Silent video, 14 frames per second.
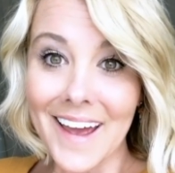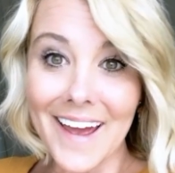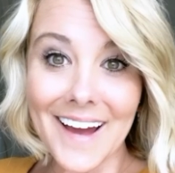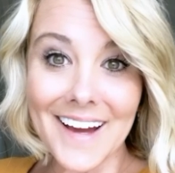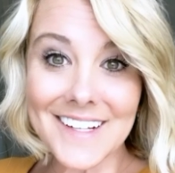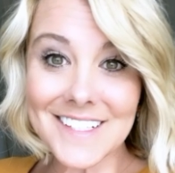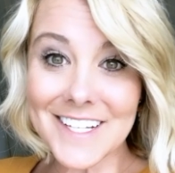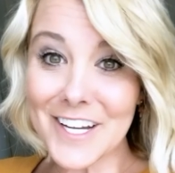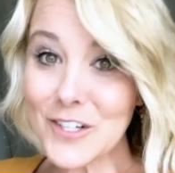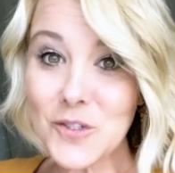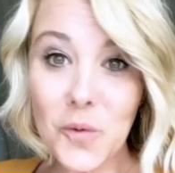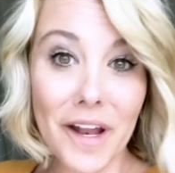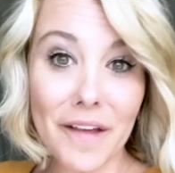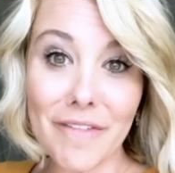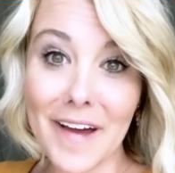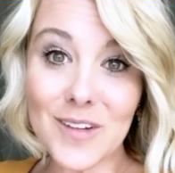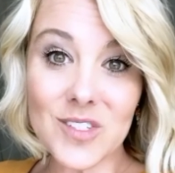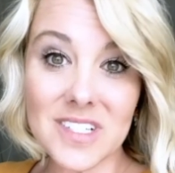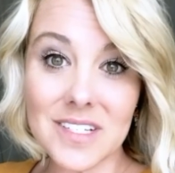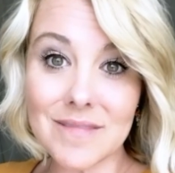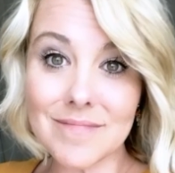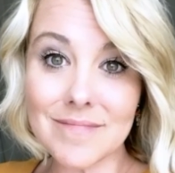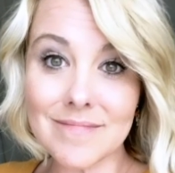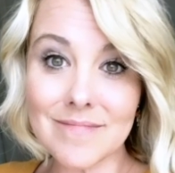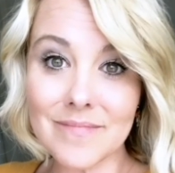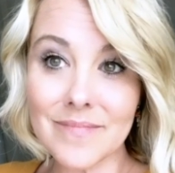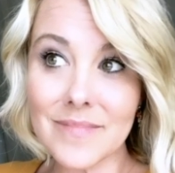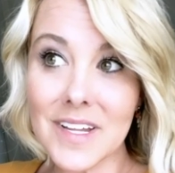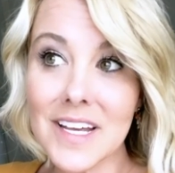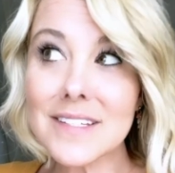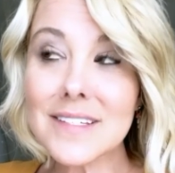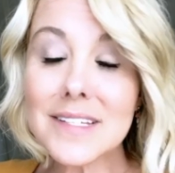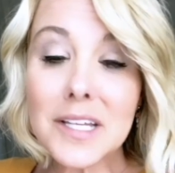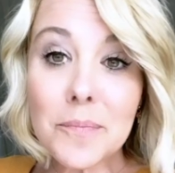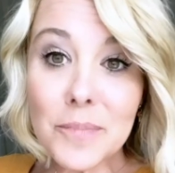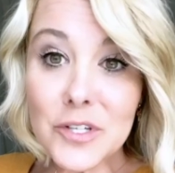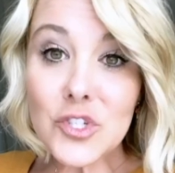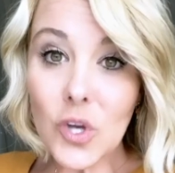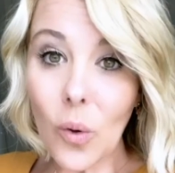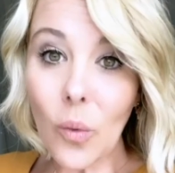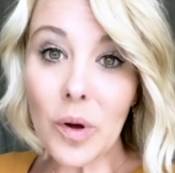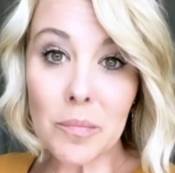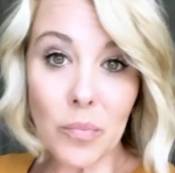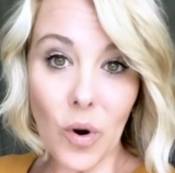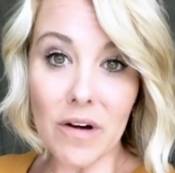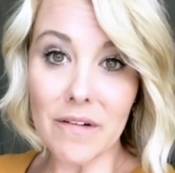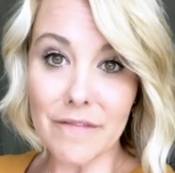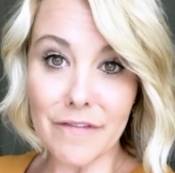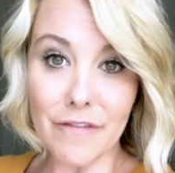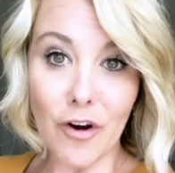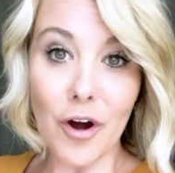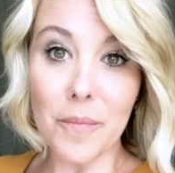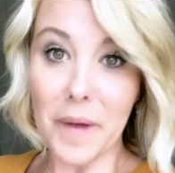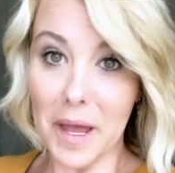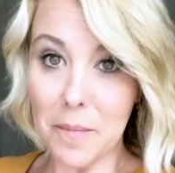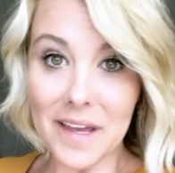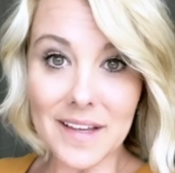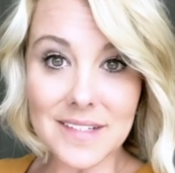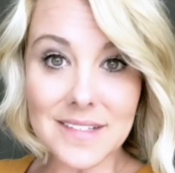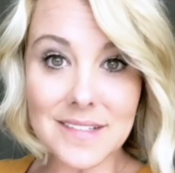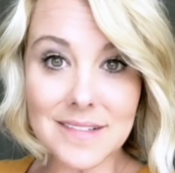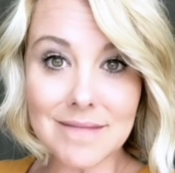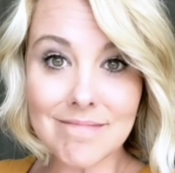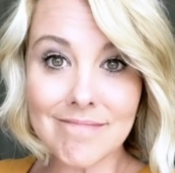And here's what I found. Sleep is so important for our babies